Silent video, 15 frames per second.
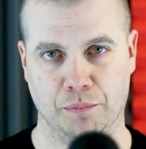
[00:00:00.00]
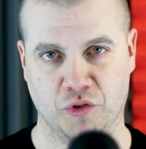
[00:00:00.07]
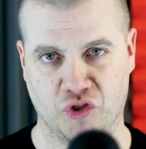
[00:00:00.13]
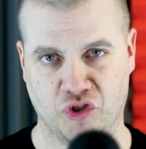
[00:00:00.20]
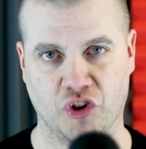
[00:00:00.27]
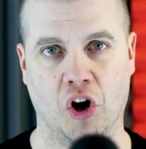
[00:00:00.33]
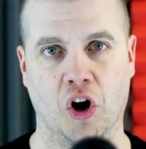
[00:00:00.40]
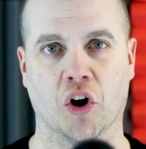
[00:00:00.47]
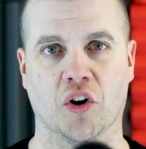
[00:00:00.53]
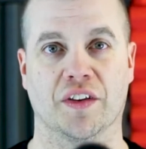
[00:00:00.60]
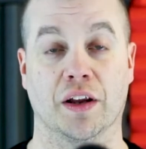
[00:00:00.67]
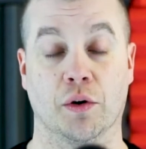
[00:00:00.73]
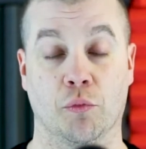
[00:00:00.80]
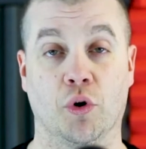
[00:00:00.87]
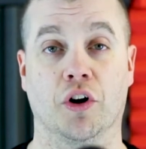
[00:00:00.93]
star
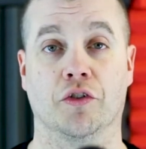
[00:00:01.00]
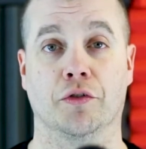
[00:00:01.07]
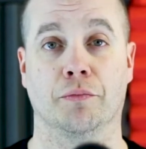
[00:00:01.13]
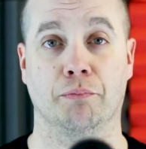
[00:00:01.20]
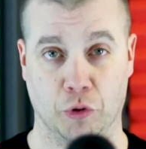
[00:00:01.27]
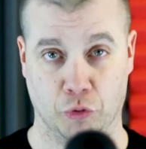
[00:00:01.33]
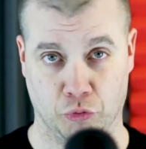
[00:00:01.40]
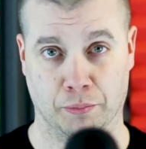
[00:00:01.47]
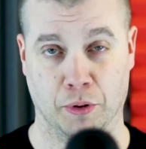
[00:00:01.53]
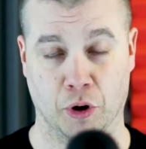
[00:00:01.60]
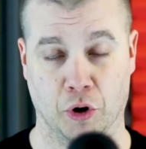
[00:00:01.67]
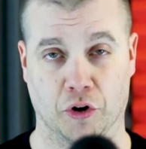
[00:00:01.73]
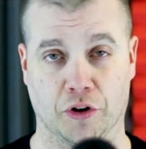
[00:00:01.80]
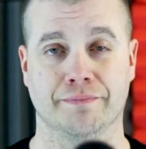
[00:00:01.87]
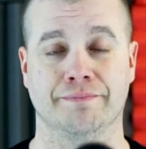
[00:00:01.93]
that was Mildred
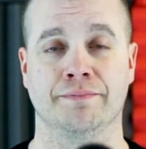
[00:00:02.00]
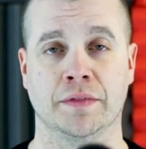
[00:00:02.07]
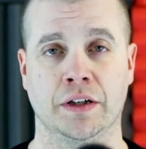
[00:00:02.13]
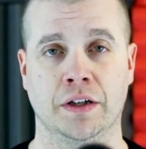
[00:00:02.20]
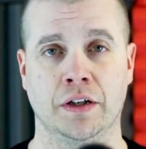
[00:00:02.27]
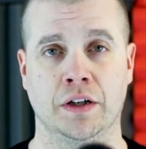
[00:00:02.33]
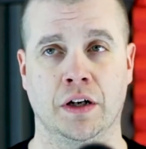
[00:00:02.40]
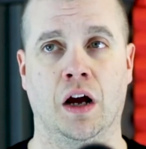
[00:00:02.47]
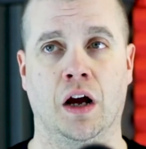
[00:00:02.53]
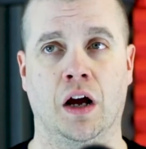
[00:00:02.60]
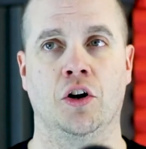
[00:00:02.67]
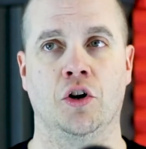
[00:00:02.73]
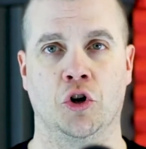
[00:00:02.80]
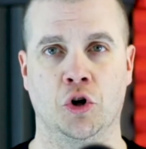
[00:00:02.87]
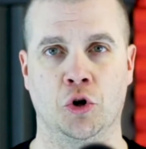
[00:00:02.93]
Burke,
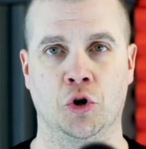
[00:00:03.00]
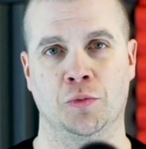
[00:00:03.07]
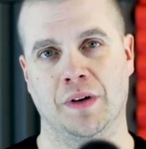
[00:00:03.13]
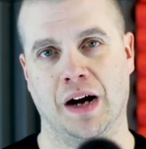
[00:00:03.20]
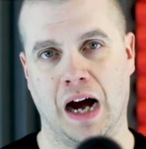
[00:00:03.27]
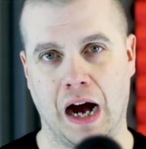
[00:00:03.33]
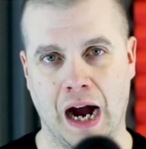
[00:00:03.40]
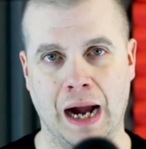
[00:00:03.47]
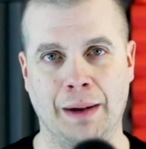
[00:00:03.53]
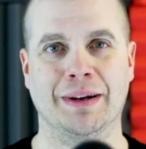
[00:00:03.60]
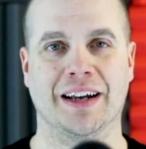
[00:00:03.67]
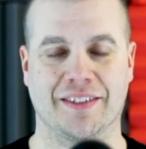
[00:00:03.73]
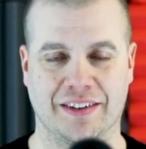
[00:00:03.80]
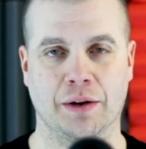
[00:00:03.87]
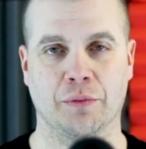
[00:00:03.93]
who I'm
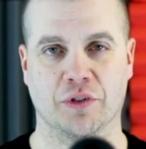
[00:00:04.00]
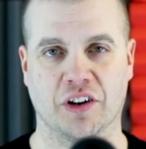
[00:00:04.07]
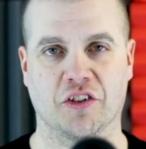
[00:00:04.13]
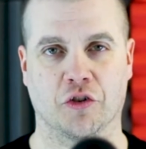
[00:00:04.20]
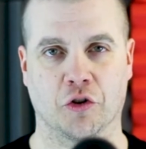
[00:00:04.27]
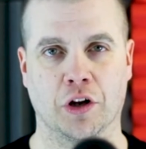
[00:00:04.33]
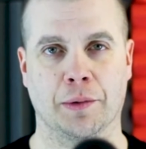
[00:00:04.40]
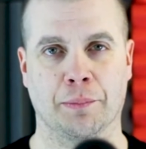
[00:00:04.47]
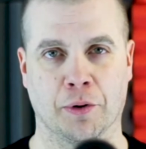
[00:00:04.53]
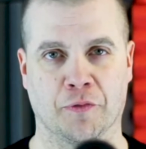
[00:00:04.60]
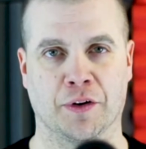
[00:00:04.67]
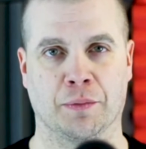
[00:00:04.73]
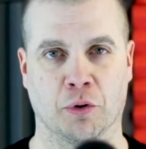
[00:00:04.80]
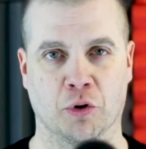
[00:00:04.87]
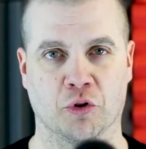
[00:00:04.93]
not saying was necessarily a
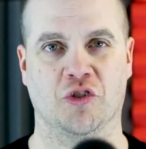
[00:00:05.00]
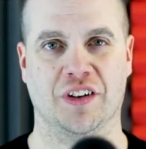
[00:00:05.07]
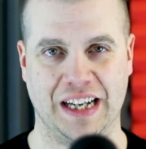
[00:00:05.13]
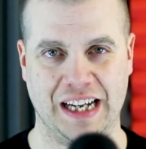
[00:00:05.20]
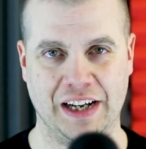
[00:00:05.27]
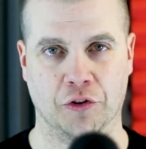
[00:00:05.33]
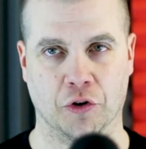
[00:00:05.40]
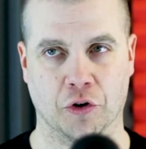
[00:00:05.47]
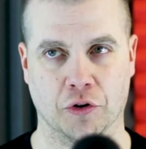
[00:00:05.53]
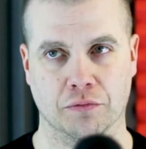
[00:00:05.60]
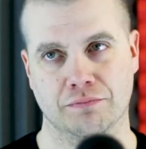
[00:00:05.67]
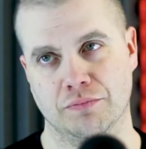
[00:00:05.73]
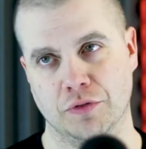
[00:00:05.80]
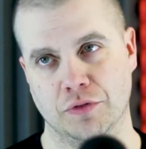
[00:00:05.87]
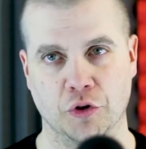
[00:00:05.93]
perfect person either.
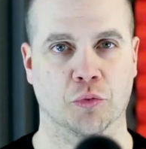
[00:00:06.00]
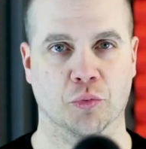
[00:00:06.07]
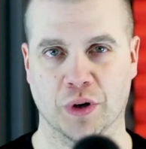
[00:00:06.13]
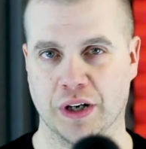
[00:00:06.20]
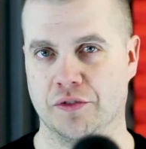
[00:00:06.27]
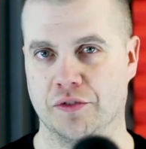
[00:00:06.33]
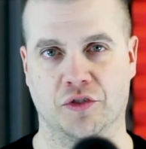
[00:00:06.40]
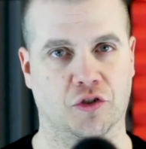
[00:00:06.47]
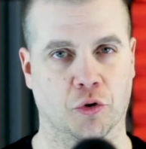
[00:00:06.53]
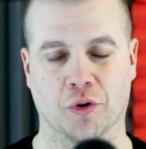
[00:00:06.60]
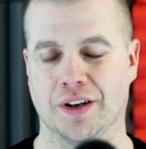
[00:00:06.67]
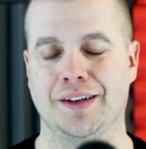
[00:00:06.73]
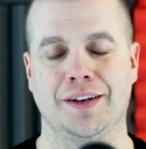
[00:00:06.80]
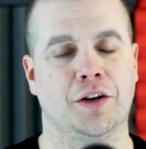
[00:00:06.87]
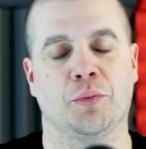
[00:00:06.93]
You could read
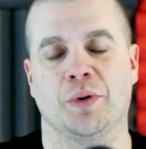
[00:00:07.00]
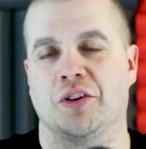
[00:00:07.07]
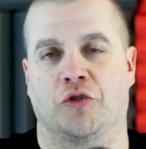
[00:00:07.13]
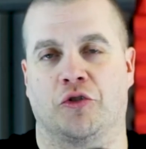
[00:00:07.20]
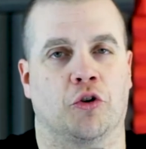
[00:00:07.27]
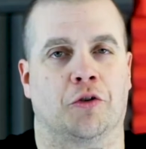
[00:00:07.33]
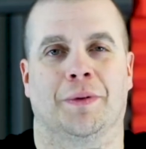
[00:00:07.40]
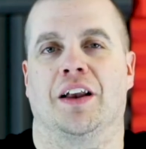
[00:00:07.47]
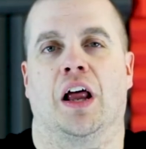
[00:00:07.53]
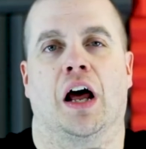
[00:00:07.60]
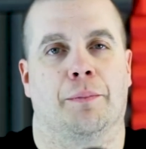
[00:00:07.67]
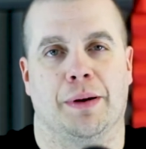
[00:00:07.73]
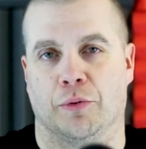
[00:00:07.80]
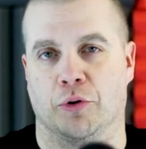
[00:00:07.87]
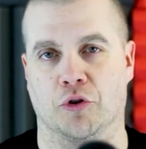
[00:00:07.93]
story you could read stories about a lot
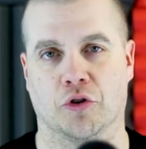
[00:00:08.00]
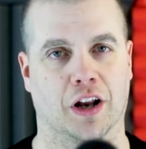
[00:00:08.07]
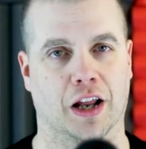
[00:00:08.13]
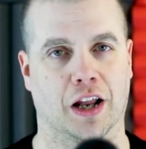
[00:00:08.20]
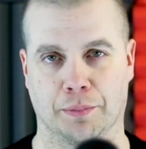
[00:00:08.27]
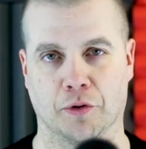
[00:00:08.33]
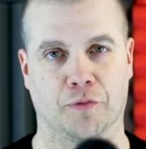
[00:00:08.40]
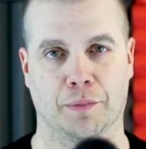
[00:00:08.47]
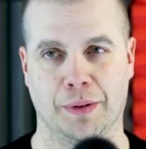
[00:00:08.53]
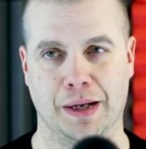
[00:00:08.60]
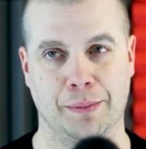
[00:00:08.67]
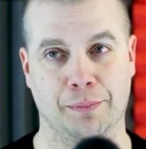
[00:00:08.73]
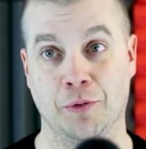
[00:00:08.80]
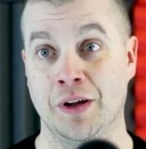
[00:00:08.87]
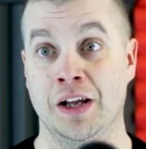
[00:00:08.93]
of people and they're not perfect
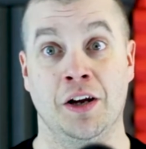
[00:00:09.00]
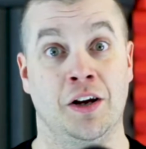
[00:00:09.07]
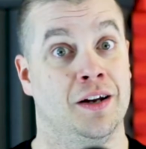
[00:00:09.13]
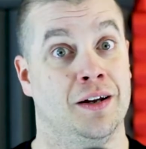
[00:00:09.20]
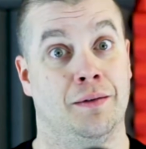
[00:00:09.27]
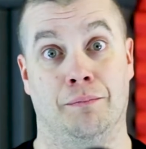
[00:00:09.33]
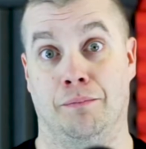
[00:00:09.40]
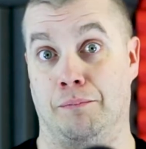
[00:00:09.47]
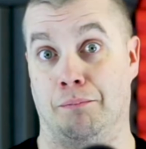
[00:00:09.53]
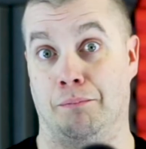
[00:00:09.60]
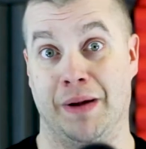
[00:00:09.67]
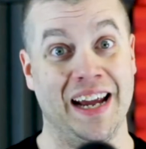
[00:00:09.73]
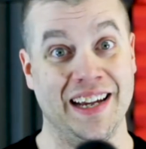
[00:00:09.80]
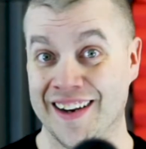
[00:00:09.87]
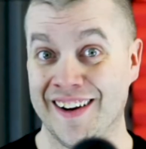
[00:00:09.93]
people.
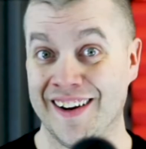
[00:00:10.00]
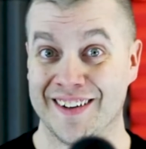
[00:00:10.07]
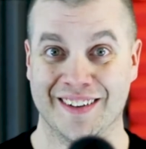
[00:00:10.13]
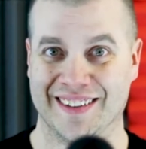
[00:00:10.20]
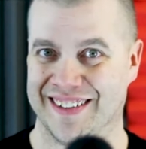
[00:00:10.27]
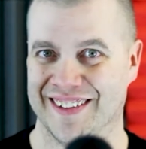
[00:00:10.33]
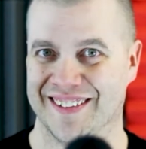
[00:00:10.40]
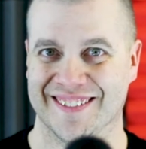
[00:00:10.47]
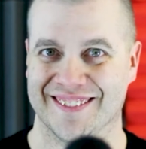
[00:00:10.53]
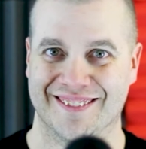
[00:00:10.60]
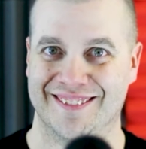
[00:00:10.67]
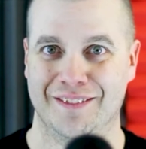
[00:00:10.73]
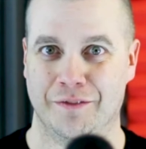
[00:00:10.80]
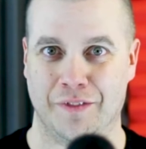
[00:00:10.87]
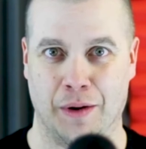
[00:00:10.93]
Mae Young, you
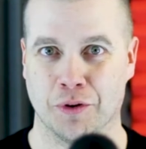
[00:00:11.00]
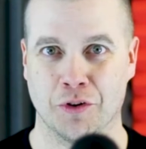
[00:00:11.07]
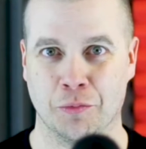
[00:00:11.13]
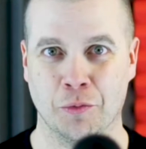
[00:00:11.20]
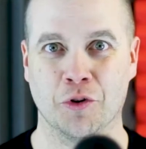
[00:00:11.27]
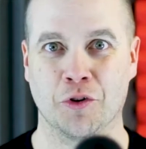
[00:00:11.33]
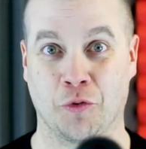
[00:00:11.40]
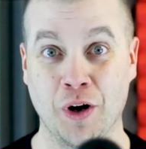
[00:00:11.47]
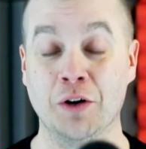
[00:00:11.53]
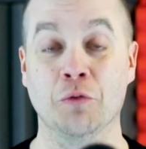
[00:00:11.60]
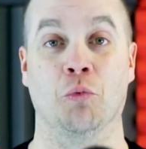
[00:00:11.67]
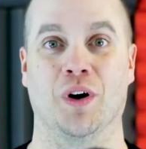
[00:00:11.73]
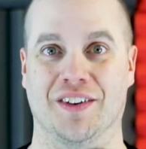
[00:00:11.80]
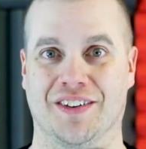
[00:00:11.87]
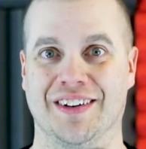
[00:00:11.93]
know, Fabulous Moolah's
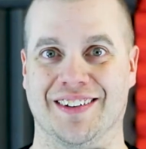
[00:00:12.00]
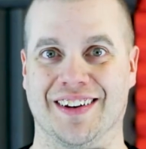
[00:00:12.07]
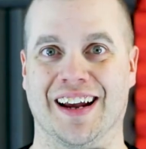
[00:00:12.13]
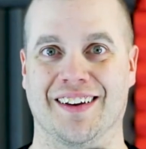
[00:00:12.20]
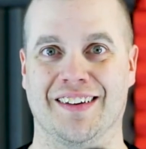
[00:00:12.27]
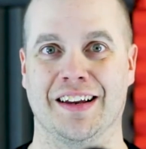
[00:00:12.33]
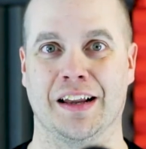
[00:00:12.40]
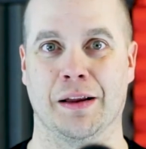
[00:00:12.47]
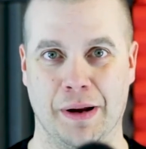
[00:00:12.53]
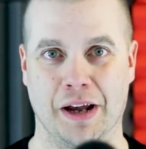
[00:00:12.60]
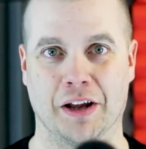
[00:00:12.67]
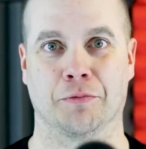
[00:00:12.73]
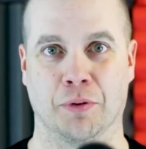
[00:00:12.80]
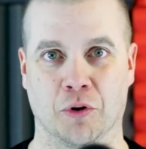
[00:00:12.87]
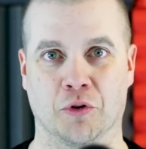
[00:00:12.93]
friend wasn't exactly the
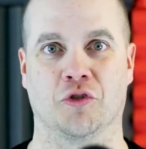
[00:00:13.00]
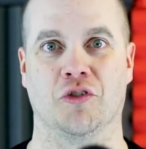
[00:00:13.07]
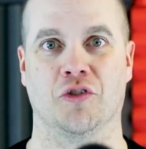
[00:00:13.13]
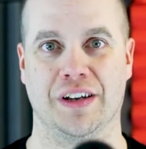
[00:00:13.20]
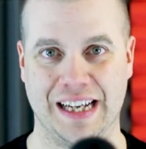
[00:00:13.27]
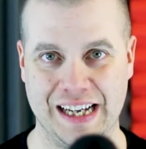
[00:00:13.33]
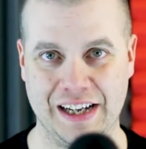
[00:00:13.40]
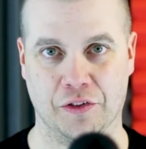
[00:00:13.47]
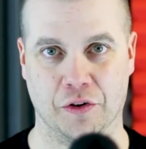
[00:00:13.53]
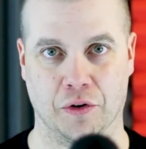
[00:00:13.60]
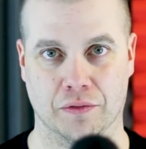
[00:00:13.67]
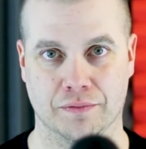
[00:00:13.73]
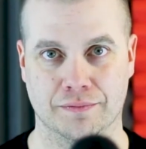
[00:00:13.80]
best person either.